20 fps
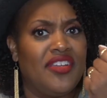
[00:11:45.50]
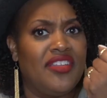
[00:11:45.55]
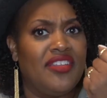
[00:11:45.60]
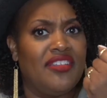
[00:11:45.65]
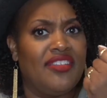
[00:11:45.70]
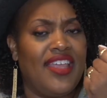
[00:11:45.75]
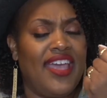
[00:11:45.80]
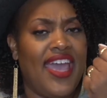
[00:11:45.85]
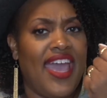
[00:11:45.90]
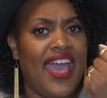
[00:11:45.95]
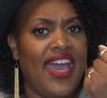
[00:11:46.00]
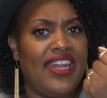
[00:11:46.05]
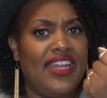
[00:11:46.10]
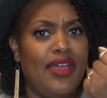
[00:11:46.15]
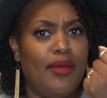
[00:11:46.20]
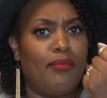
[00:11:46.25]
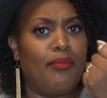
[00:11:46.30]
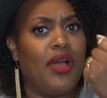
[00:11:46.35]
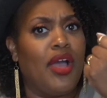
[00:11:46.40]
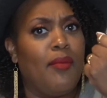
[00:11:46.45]
They had
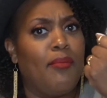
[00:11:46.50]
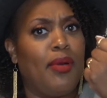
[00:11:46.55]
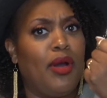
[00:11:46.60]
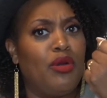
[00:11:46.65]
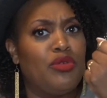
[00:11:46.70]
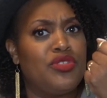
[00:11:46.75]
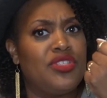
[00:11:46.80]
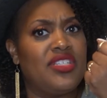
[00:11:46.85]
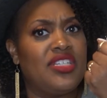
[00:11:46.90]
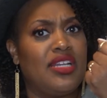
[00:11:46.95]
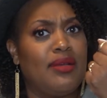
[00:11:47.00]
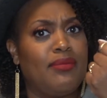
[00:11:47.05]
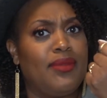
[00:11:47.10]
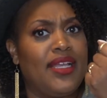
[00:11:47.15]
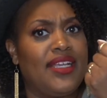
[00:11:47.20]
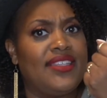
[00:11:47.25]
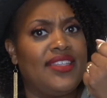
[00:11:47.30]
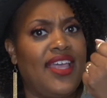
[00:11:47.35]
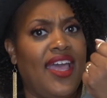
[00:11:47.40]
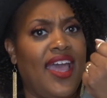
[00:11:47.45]
him posted up
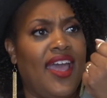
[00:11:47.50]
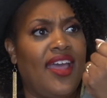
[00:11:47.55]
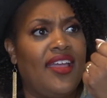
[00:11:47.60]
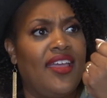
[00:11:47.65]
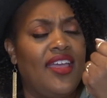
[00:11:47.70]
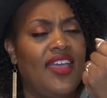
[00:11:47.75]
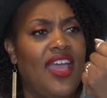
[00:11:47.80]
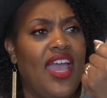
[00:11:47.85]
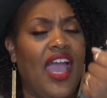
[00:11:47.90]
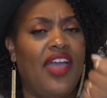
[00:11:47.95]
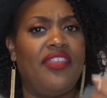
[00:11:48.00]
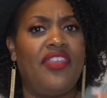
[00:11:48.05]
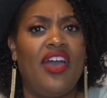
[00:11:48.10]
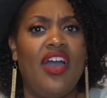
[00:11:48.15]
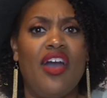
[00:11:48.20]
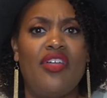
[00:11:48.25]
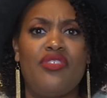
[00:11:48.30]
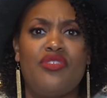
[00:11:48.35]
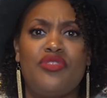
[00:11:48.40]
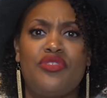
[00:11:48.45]
like that, and the
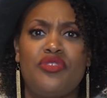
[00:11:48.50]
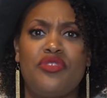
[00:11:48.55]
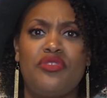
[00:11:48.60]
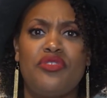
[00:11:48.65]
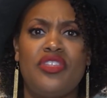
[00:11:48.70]
other dude,